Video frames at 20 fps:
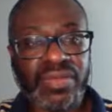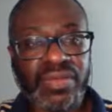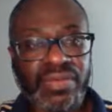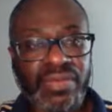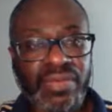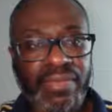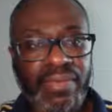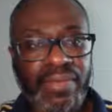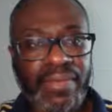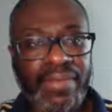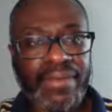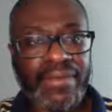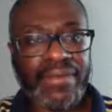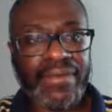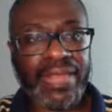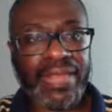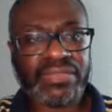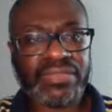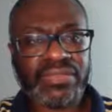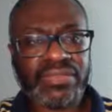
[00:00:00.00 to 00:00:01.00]
Yeah.
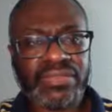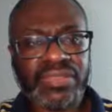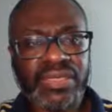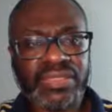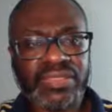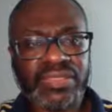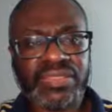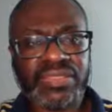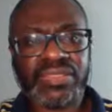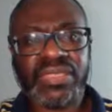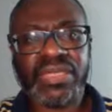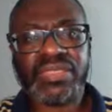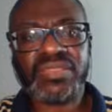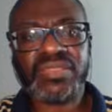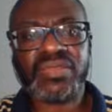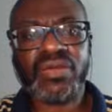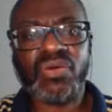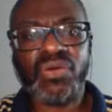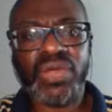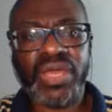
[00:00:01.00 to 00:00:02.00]
Let's go
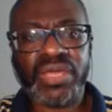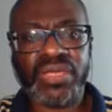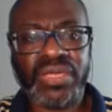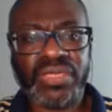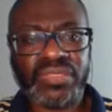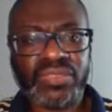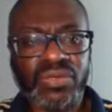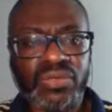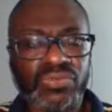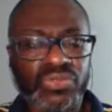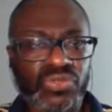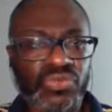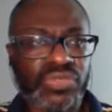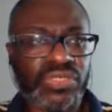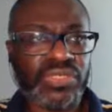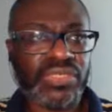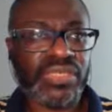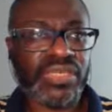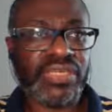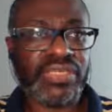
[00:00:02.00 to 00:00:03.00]
through
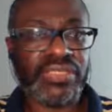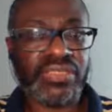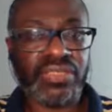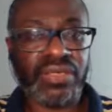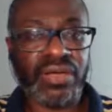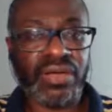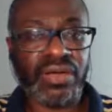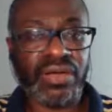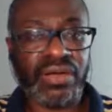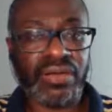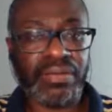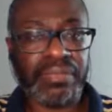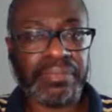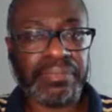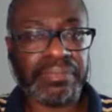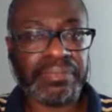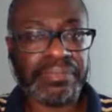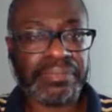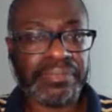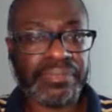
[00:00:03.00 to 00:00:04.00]
the league.
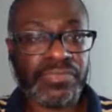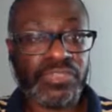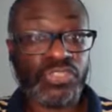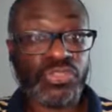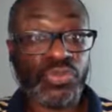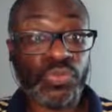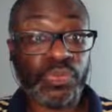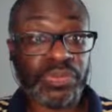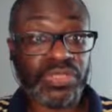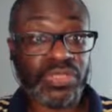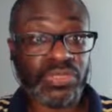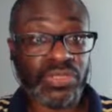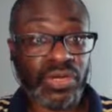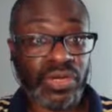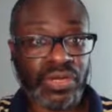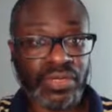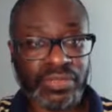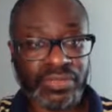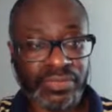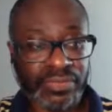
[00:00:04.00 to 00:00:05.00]

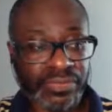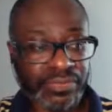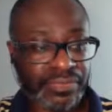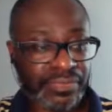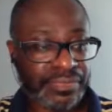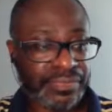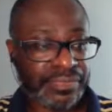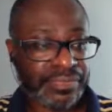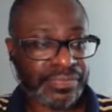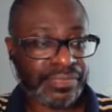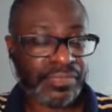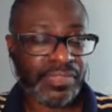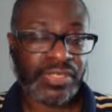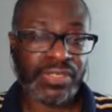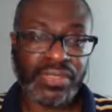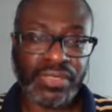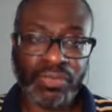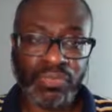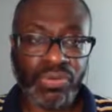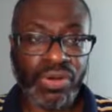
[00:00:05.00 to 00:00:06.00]
Superstar.
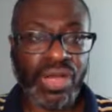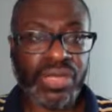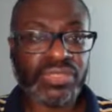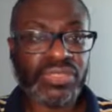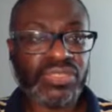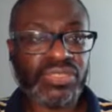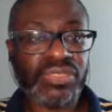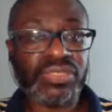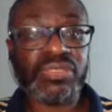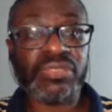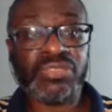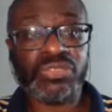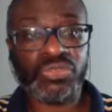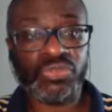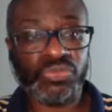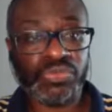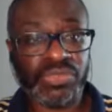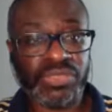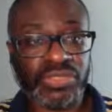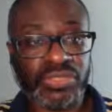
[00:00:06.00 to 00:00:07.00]
LeBron is still a
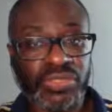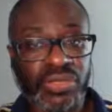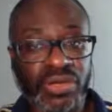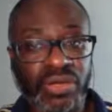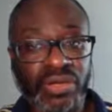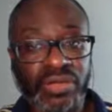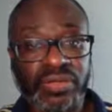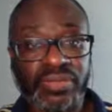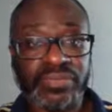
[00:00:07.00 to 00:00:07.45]
superstar.